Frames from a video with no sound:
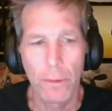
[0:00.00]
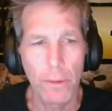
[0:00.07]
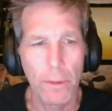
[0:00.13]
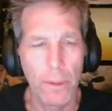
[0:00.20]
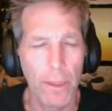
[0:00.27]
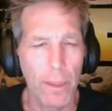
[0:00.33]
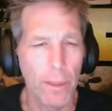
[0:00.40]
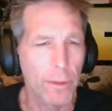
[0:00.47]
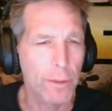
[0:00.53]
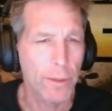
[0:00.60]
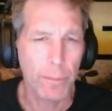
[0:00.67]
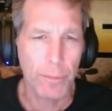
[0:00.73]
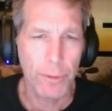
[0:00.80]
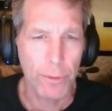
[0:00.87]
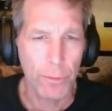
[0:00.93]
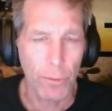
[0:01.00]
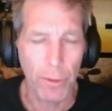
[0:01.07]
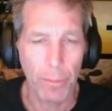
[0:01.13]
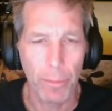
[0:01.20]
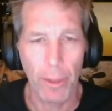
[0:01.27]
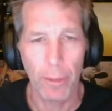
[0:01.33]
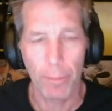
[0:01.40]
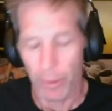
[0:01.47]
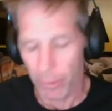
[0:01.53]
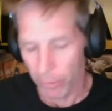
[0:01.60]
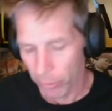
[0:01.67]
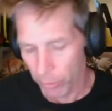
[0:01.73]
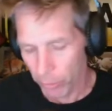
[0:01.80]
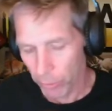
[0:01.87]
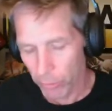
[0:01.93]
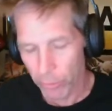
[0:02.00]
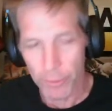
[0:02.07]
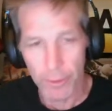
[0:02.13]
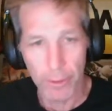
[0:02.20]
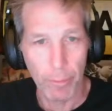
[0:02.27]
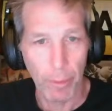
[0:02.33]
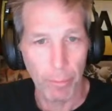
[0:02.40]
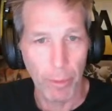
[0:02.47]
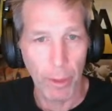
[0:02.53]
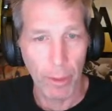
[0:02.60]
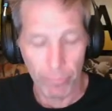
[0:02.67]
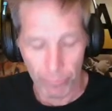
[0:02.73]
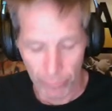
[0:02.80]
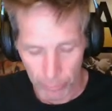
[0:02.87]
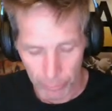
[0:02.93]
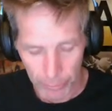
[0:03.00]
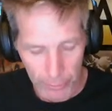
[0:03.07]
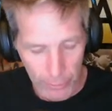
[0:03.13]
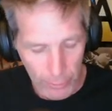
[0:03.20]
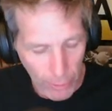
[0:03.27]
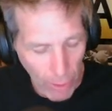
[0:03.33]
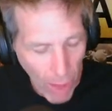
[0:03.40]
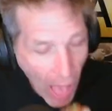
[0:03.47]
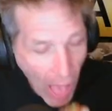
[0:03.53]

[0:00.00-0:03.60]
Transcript: There's some story about him. I don't know the whole thing. My mom filled me in on it.